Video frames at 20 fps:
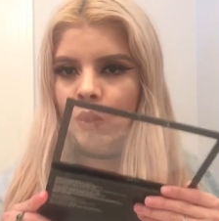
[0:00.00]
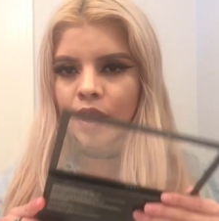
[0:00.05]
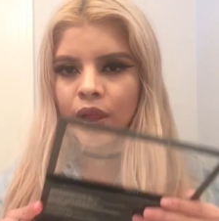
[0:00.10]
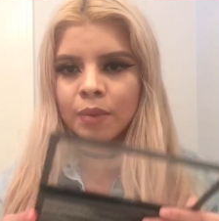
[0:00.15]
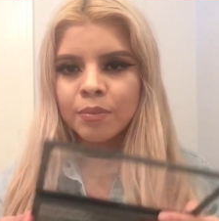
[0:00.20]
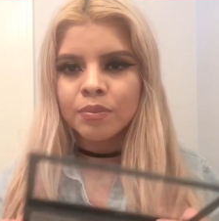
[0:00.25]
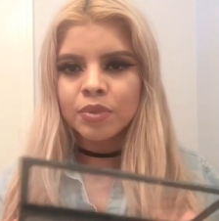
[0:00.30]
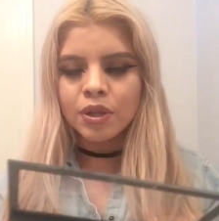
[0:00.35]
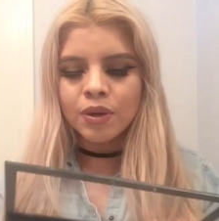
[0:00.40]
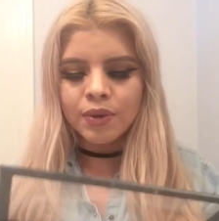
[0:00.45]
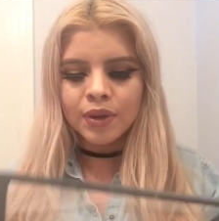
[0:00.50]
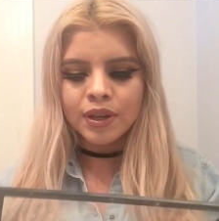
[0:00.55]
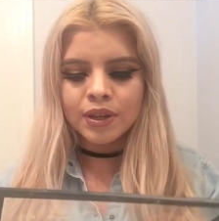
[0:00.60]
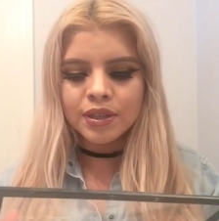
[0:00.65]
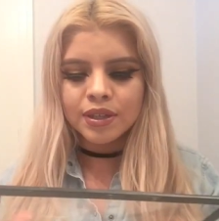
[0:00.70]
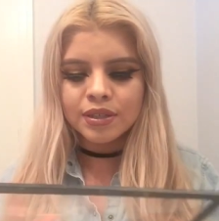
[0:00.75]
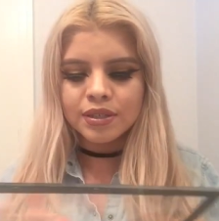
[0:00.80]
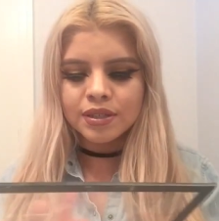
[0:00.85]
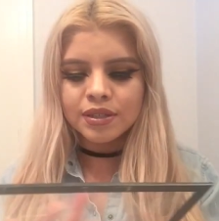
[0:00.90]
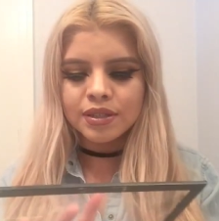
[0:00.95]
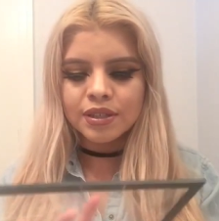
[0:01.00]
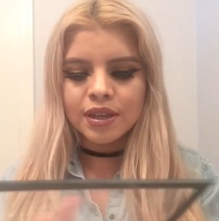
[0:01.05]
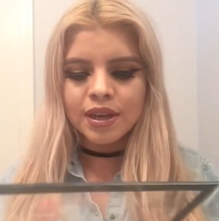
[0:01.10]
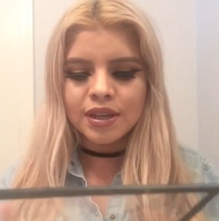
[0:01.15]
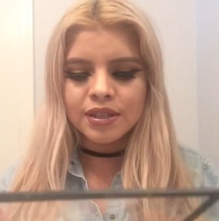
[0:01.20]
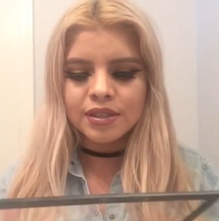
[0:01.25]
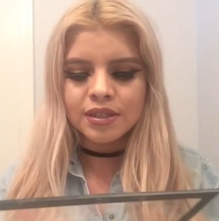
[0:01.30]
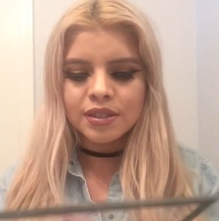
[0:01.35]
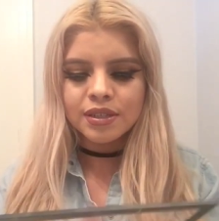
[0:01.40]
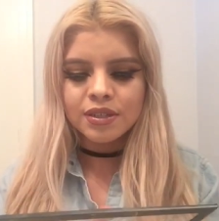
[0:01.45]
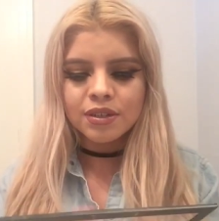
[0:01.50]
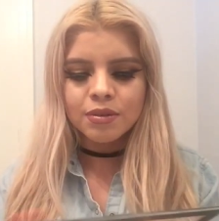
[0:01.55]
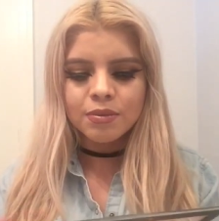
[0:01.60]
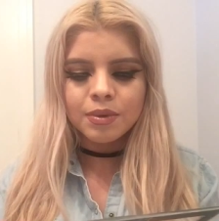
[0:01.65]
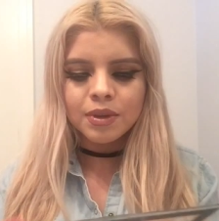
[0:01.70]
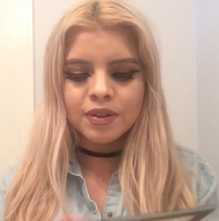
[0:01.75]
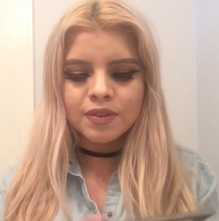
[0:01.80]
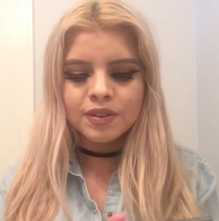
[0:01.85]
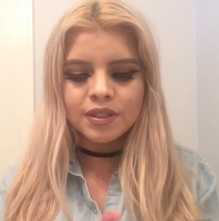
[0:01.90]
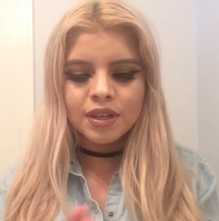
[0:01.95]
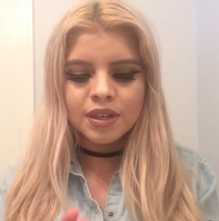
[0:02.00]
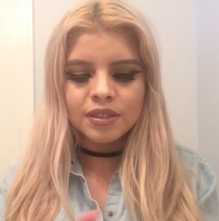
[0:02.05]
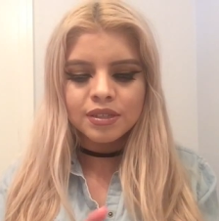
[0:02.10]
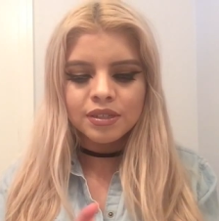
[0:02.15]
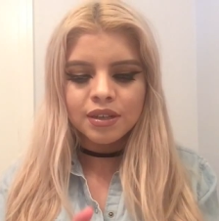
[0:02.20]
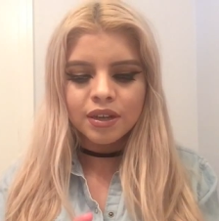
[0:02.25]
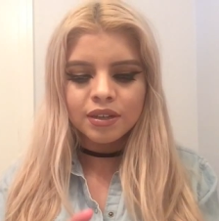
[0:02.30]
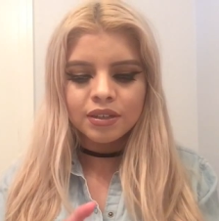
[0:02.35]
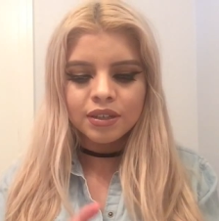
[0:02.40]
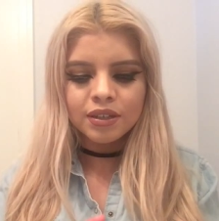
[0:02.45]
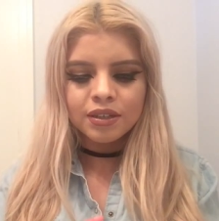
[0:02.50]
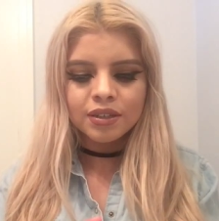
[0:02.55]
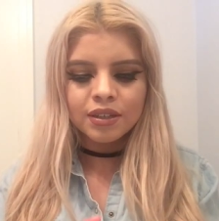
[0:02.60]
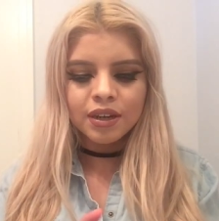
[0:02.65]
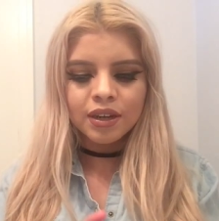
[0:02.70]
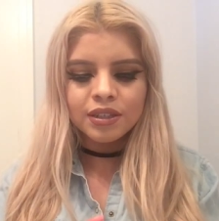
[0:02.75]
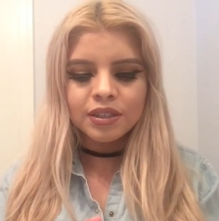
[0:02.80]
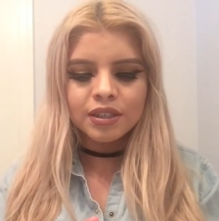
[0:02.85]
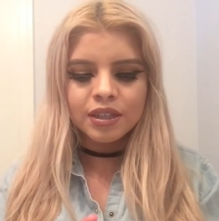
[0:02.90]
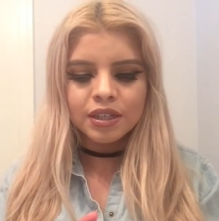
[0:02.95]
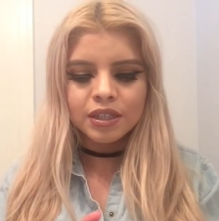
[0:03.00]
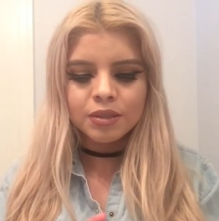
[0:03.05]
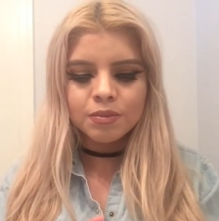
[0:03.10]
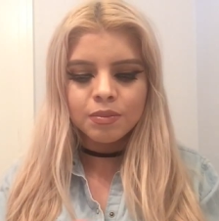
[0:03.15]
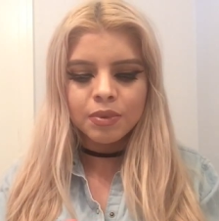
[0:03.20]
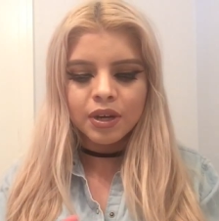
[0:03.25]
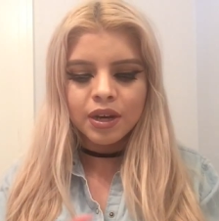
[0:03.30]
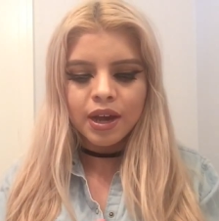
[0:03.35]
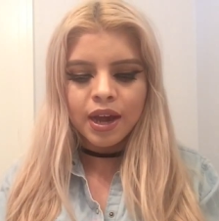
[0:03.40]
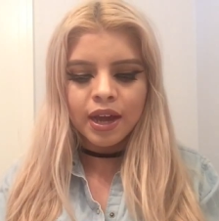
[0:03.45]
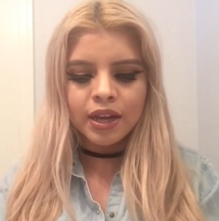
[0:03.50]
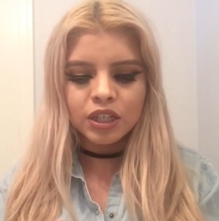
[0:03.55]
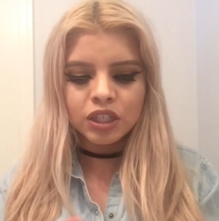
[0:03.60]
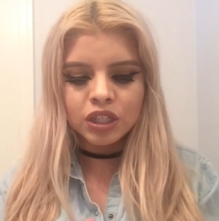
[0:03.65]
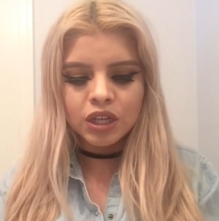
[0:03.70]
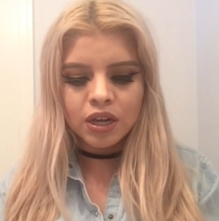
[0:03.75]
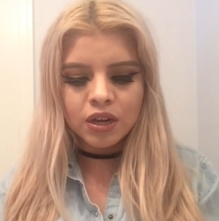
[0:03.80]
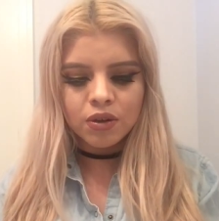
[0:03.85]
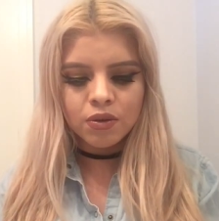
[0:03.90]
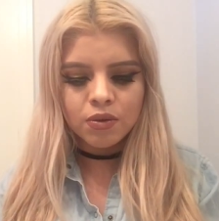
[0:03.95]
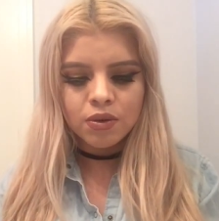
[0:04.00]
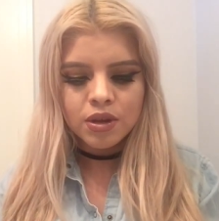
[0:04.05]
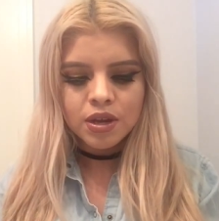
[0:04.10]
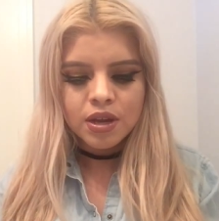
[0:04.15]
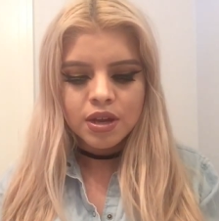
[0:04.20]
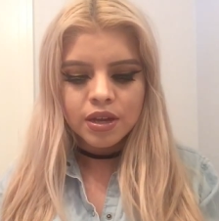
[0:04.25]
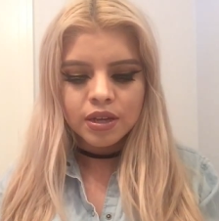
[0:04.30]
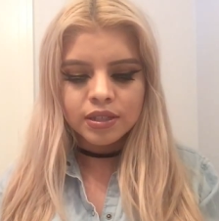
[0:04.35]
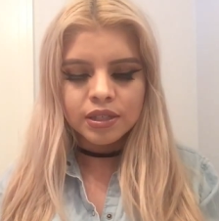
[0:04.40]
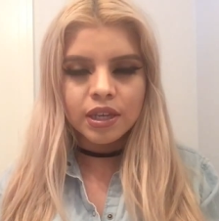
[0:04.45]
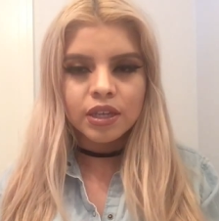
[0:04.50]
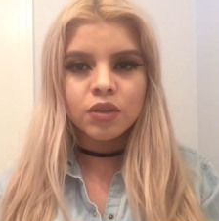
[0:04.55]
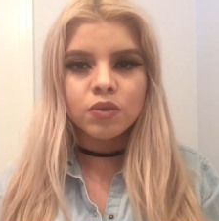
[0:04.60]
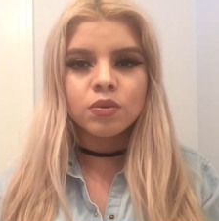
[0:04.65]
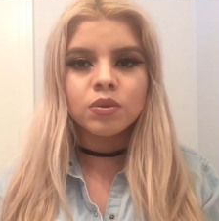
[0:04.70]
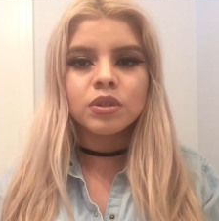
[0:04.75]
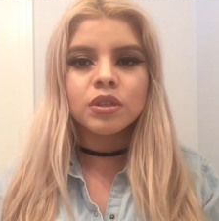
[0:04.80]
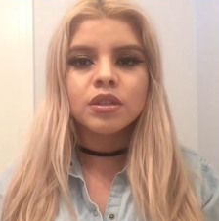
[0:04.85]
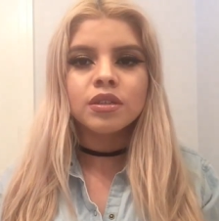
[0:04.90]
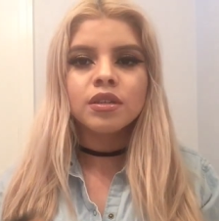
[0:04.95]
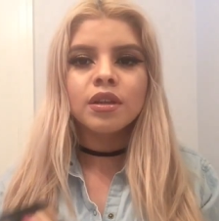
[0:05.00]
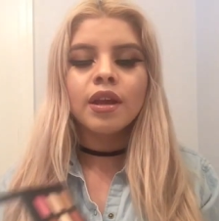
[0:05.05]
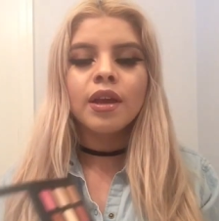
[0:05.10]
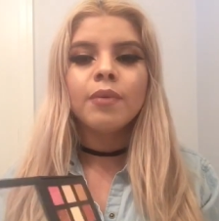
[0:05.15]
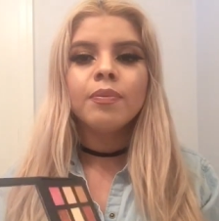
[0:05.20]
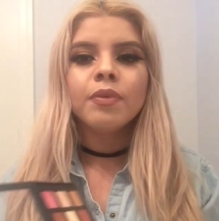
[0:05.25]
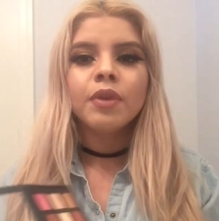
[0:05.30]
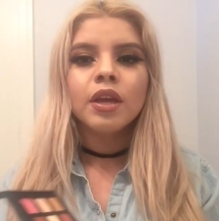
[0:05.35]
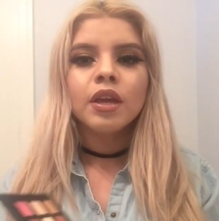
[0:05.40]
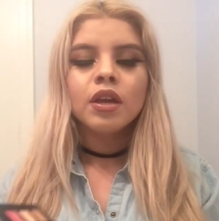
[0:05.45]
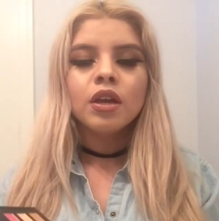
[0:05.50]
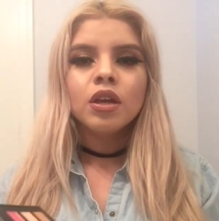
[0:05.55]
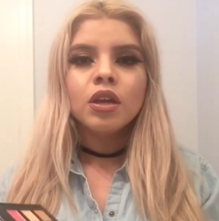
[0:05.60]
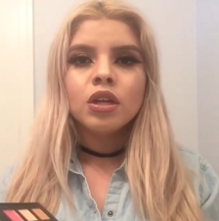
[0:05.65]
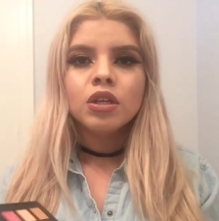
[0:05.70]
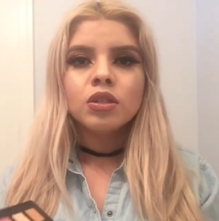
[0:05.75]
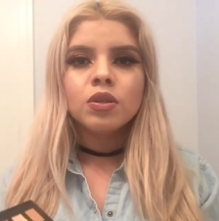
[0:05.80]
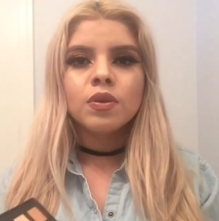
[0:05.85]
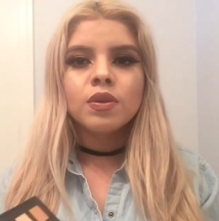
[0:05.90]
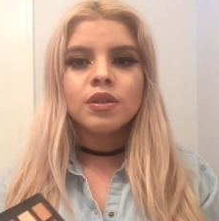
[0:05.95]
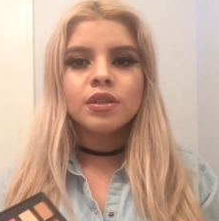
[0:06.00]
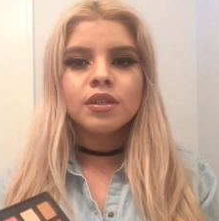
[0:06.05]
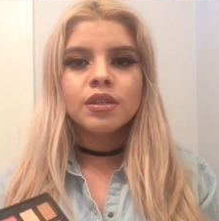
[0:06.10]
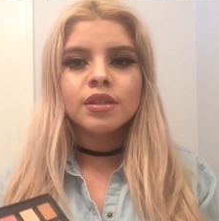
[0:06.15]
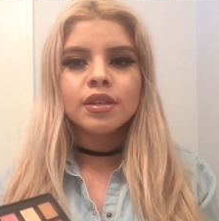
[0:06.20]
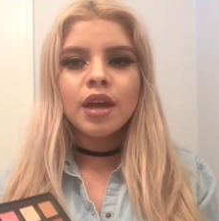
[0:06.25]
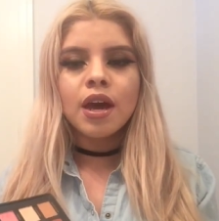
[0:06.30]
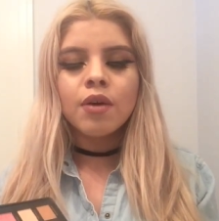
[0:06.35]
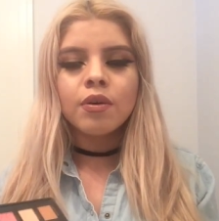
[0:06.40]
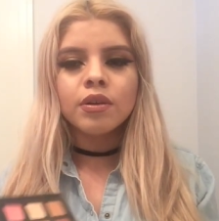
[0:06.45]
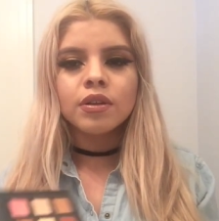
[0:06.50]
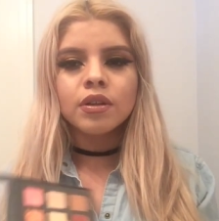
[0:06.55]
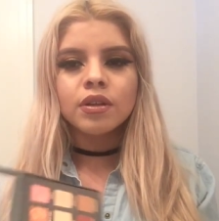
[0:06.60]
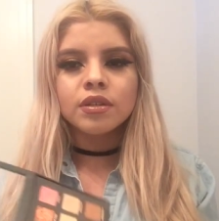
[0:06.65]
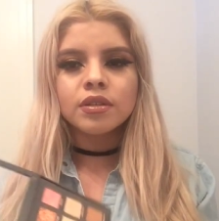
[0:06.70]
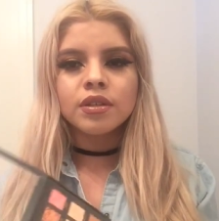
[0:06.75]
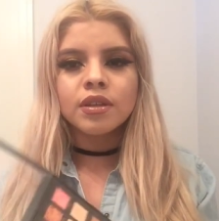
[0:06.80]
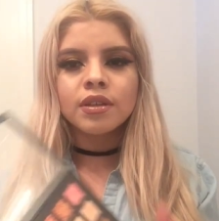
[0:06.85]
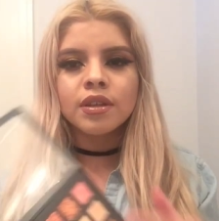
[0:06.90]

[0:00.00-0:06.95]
I'm blowing this because it has a little bit of dust on here. Not dust, but eyeshadow, because I used it today. So this is how it looks